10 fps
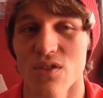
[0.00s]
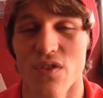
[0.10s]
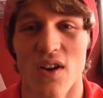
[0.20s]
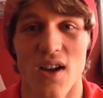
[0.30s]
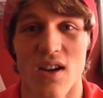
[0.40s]

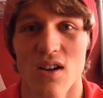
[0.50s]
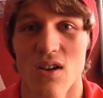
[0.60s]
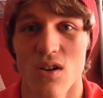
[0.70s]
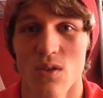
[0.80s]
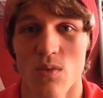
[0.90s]
fight
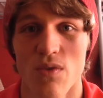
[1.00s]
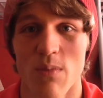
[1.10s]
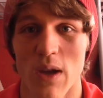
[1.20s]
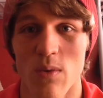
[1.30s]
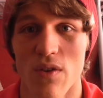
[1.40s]
with
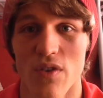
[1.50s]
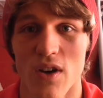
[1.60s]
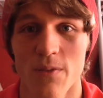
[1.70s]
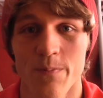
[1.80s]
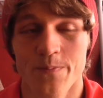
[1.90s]
Mayweather,